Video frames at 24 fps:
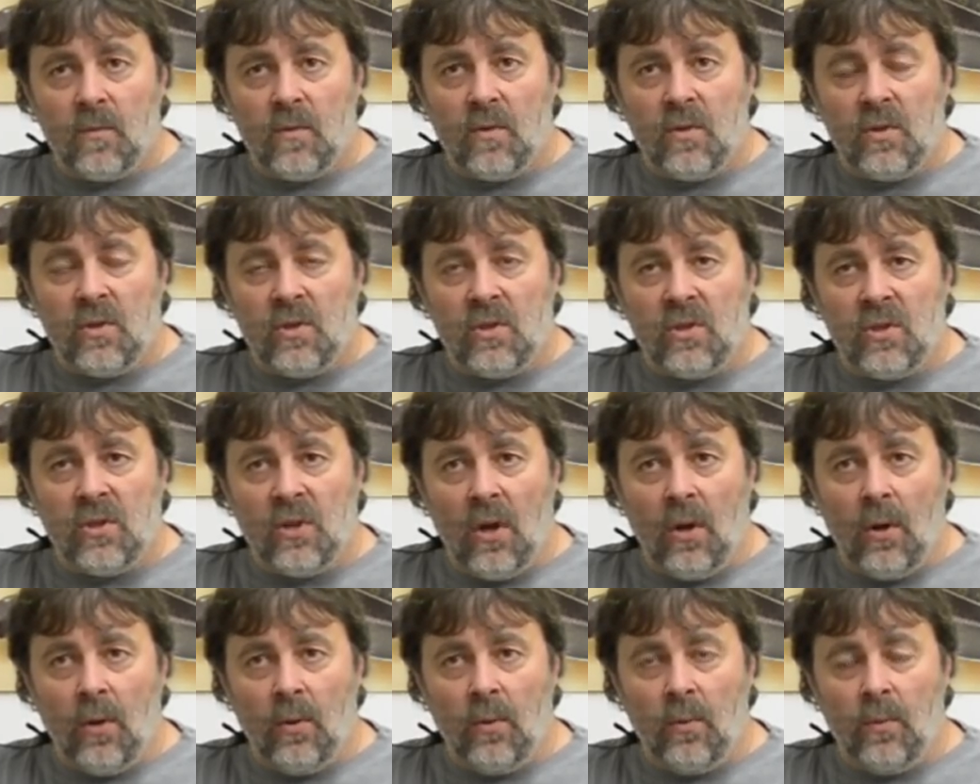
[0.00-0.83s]

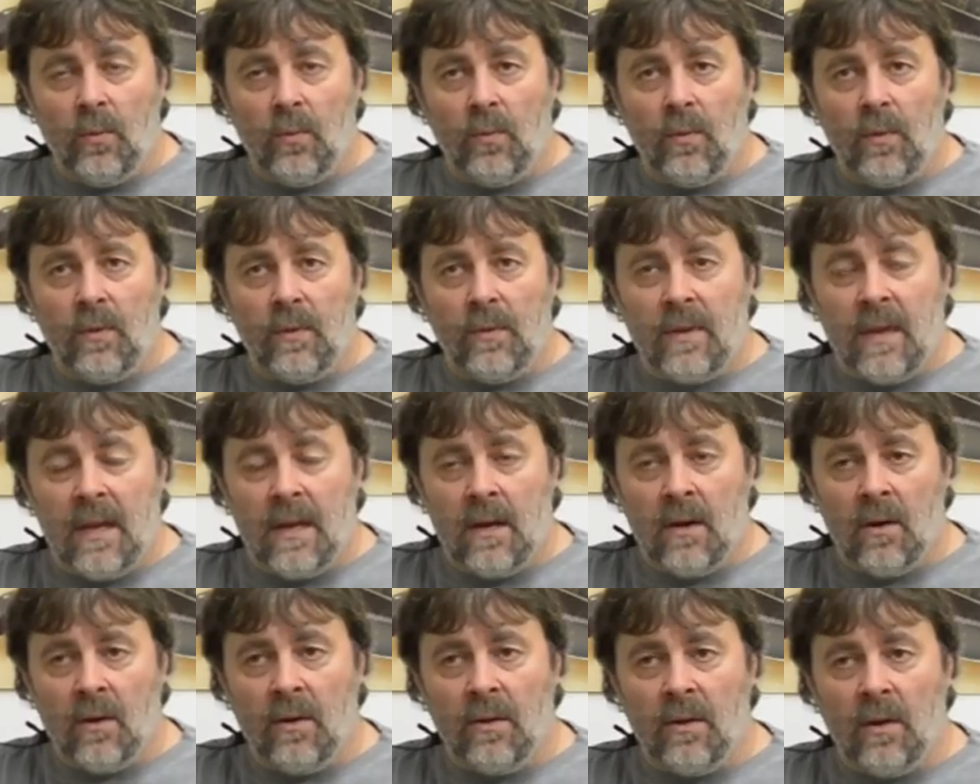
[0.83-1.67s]
So
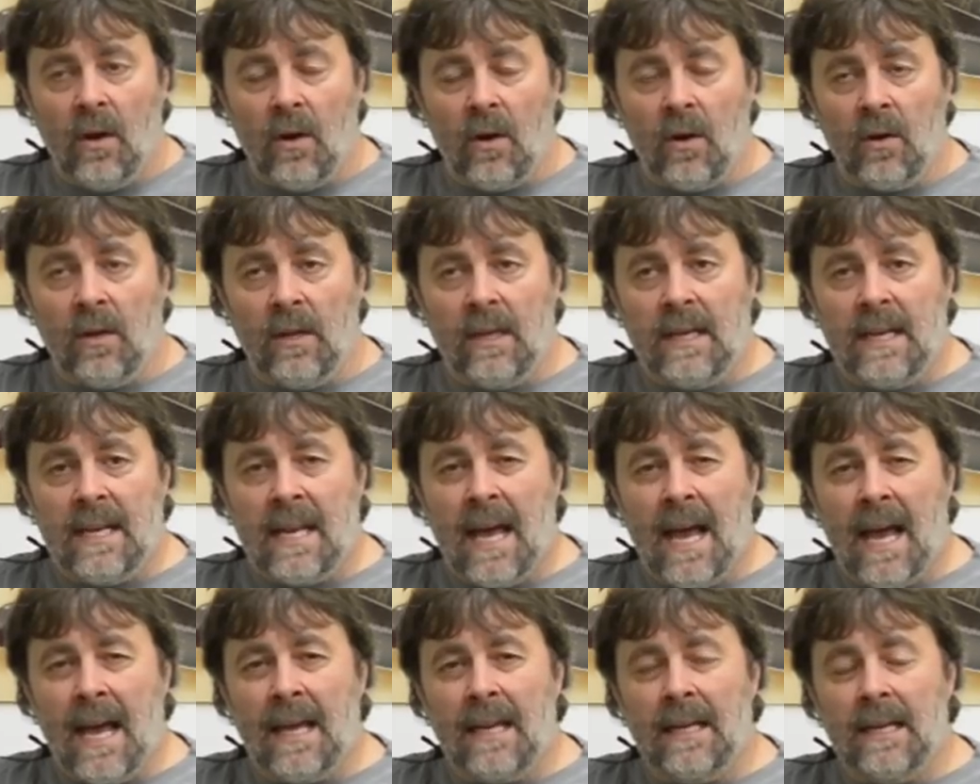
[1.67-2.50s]
here in the early
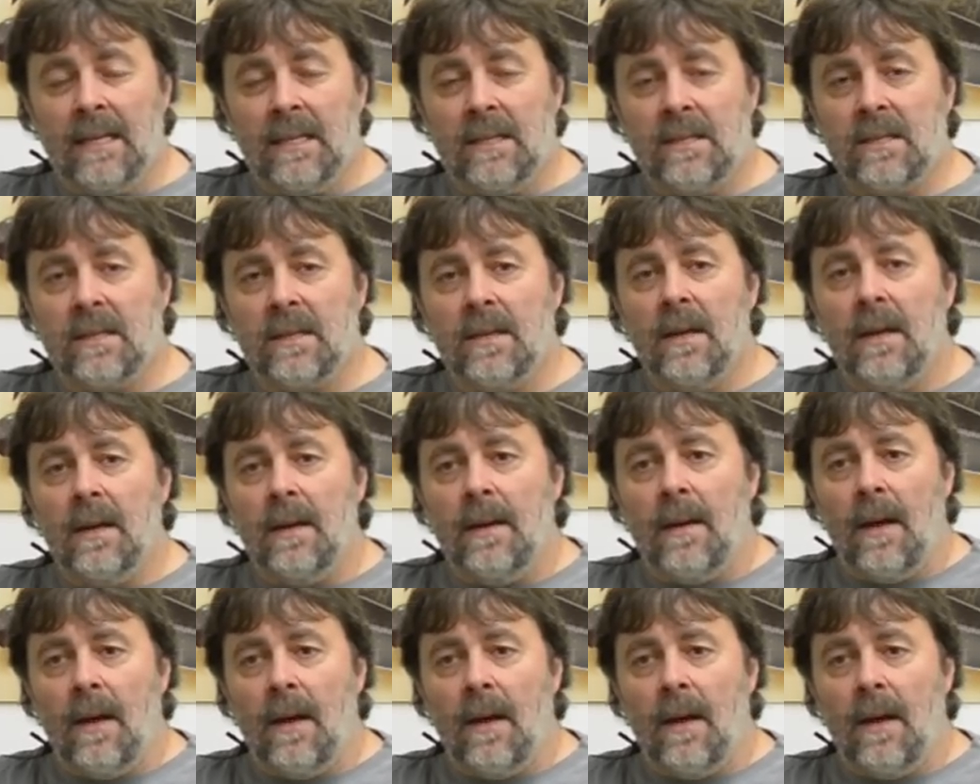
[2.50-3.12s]
90s,